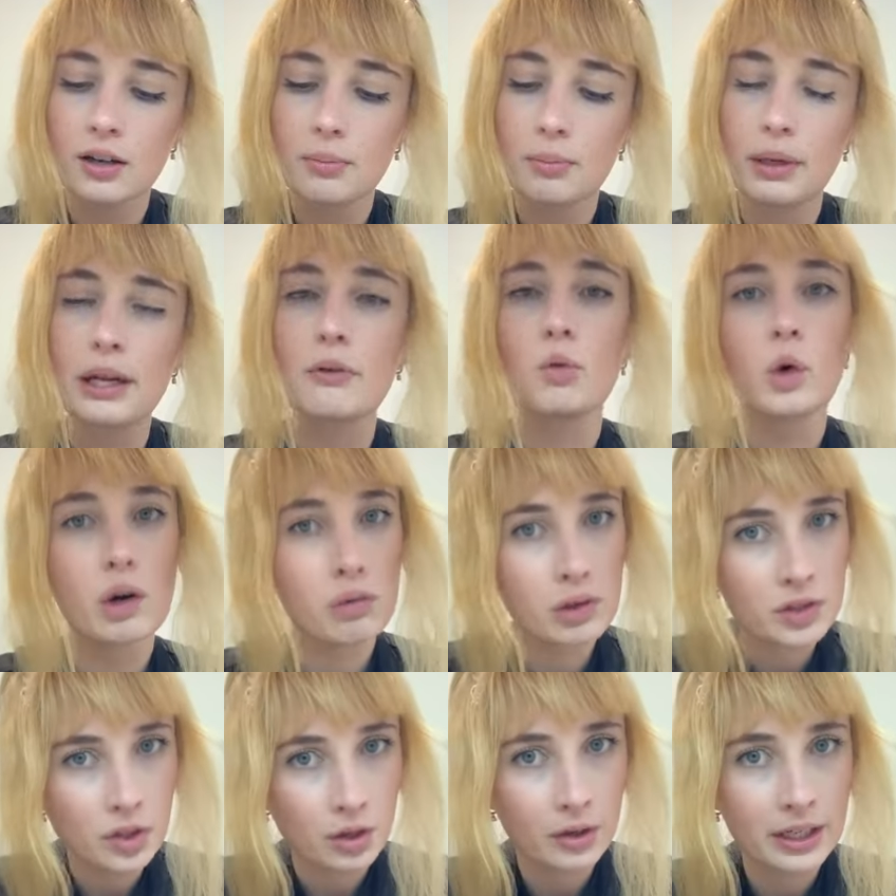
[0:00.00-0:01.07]
but it will
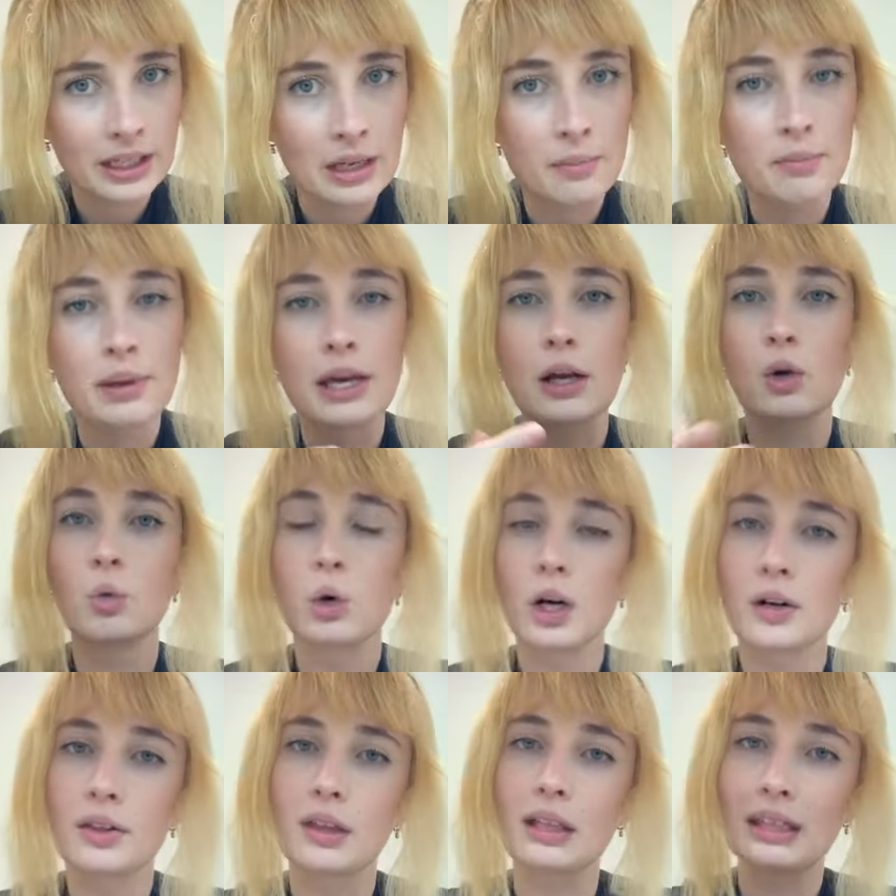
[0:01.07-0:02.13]
result in it being
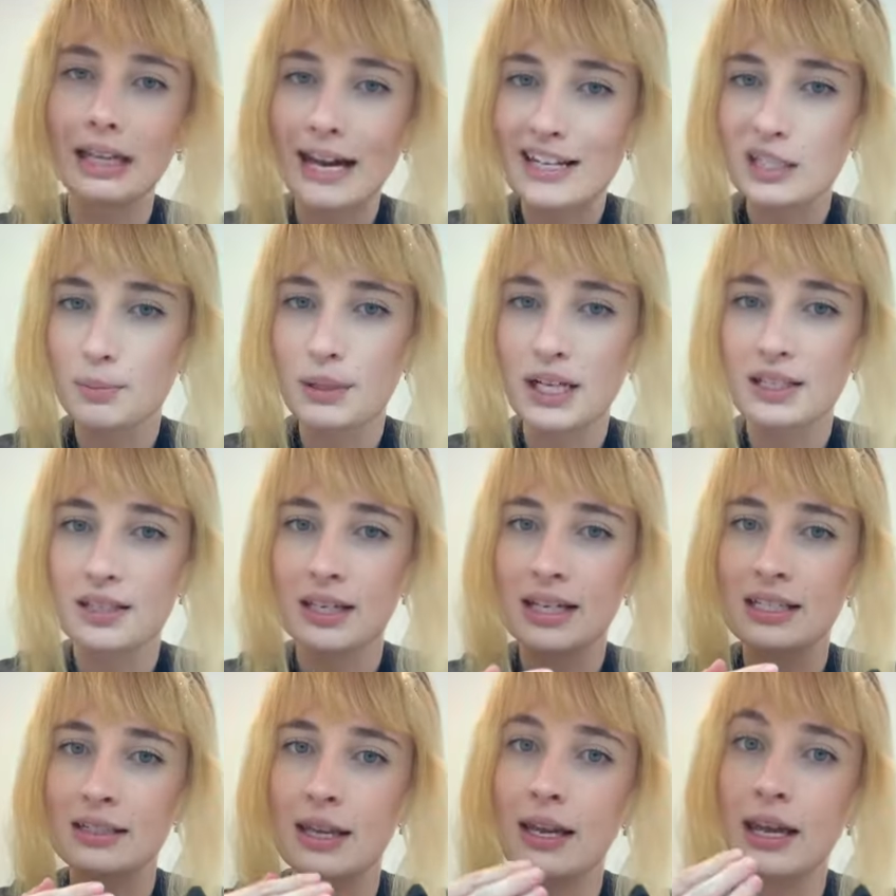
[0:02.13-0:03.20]
worth less because it
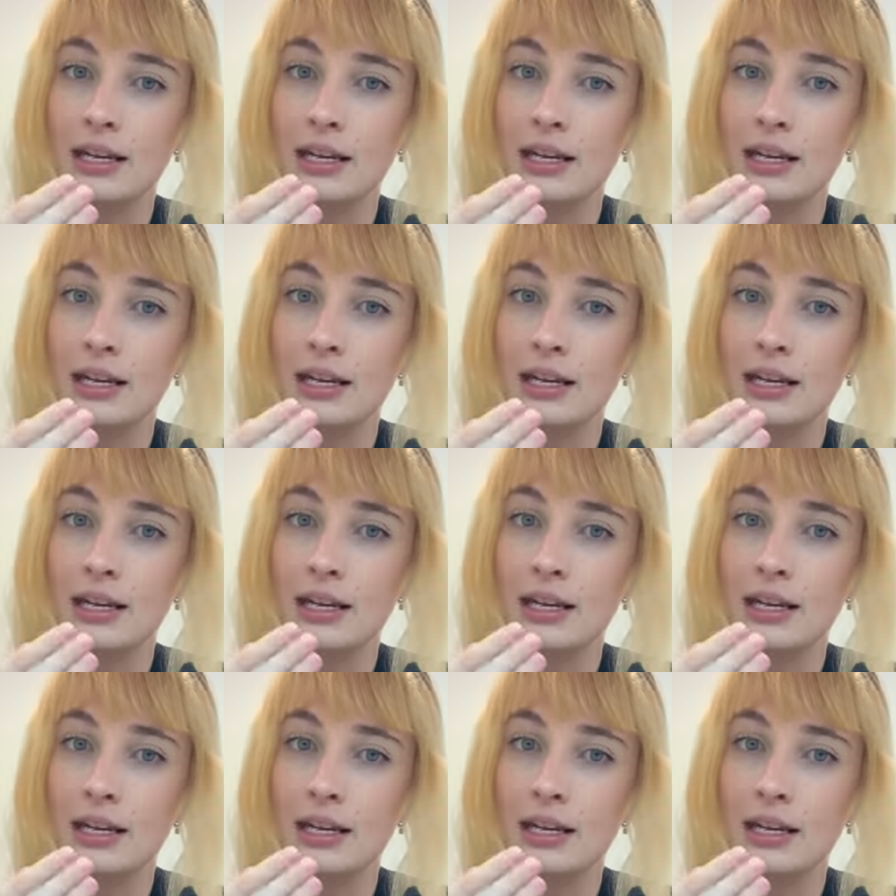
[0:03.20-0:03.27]
isn't